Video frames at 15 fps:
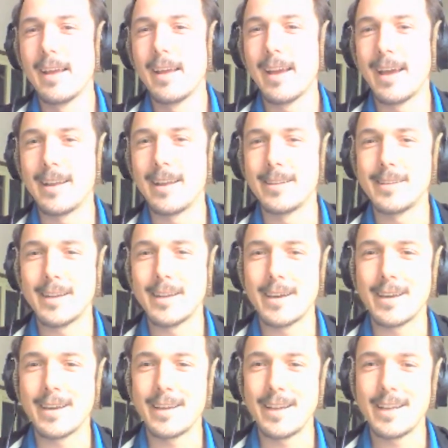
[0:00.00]
And
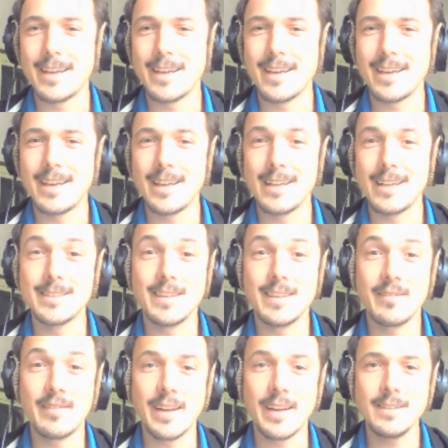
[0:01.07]
it's an
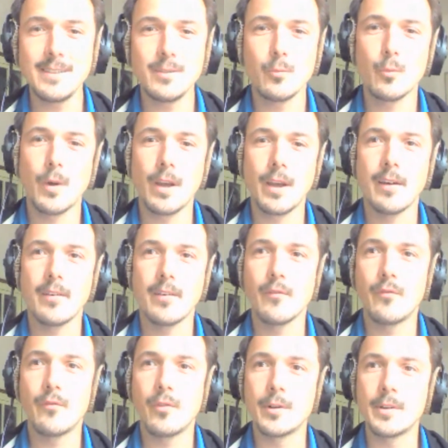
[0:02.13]
event where
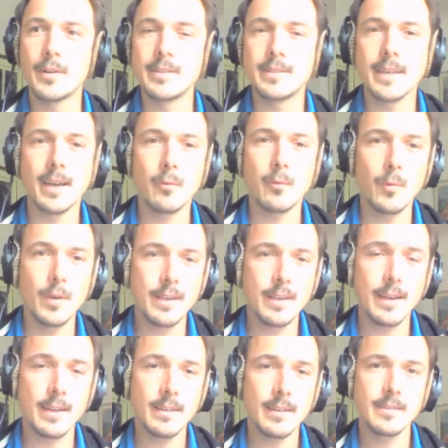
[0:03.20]
for an entire
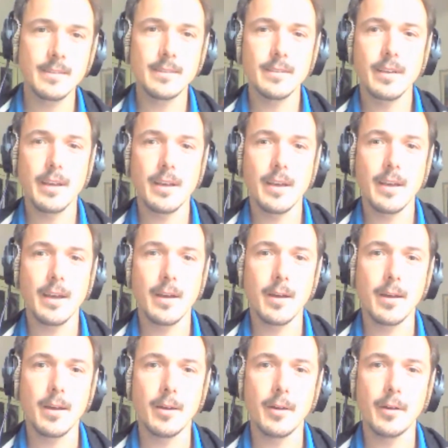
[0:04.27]
weekend,
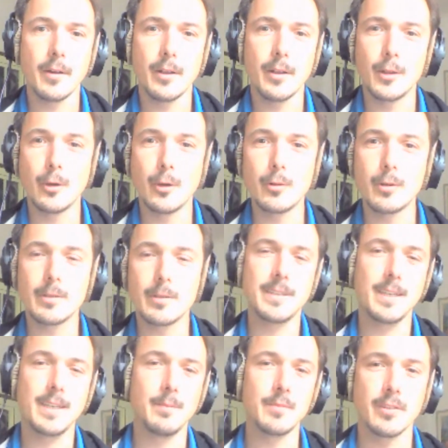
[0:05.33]
local
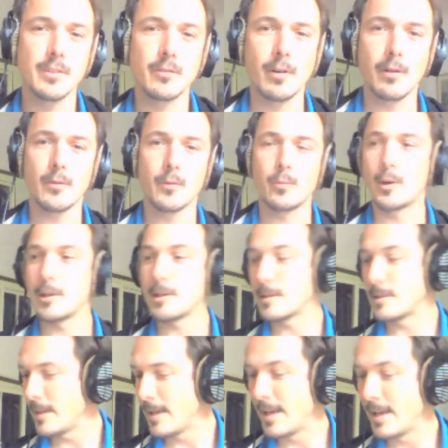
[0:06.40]
teams around the
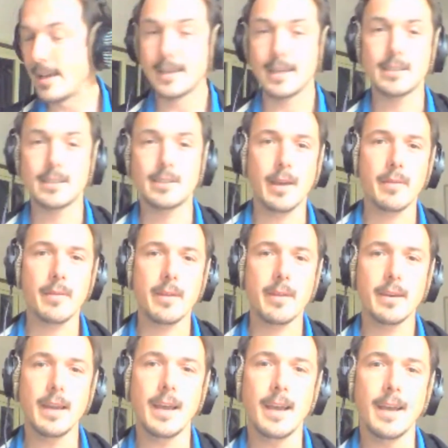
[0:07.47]
world get
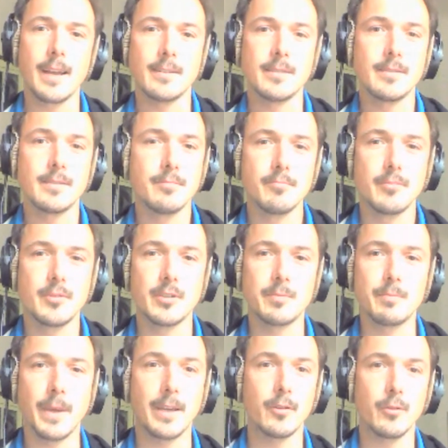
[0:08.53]
together and just
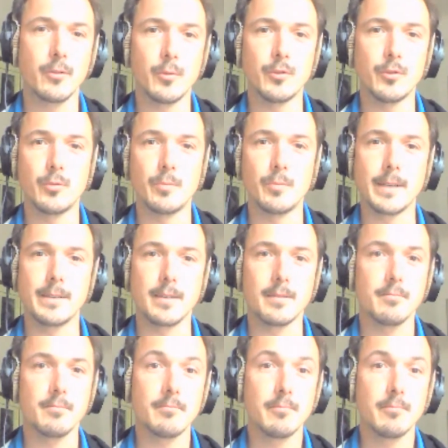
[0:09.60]
make Ubuntu better.